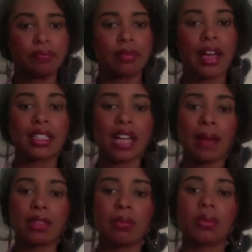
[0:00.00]
At
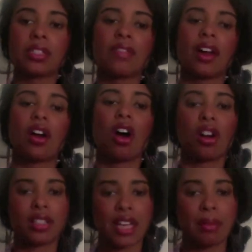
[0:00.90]
times the Bulls have had a
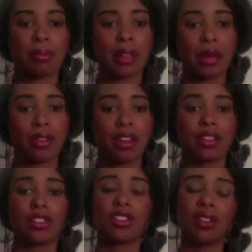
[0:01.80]
hard time playing
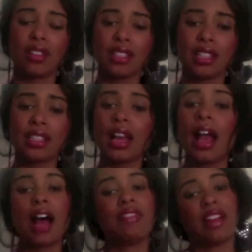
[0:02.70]
without the services
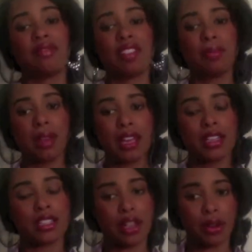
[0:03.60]
of
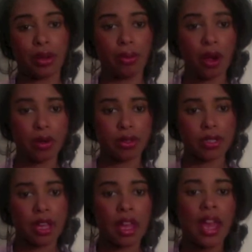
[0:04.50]
MVP Derrick
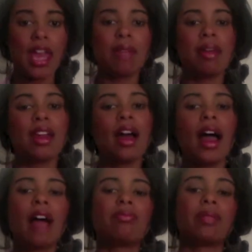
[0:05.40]
Rose. He may not
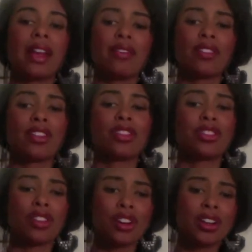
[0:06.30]
have play for the
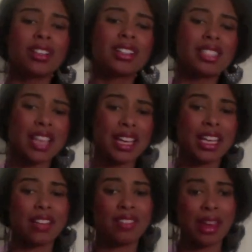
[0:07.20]
third
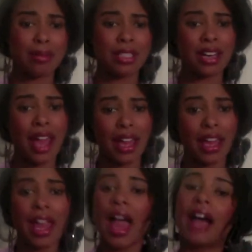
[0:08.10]
consecutive game tonight
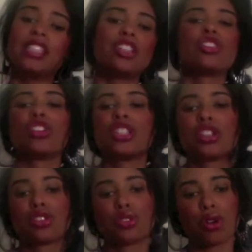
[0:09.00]
as he's nursing
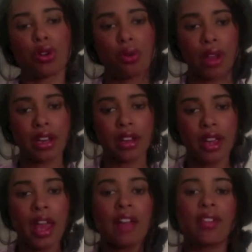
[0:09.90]
a sore groin.
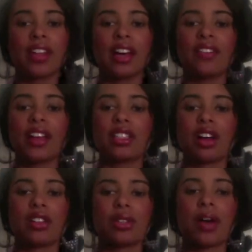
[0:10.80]
Philadelphia has
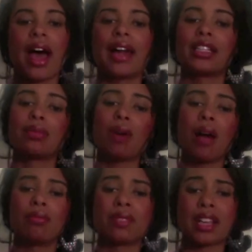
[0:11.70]
also had its
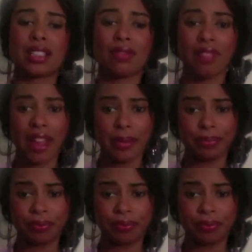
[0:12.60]
problems as of late.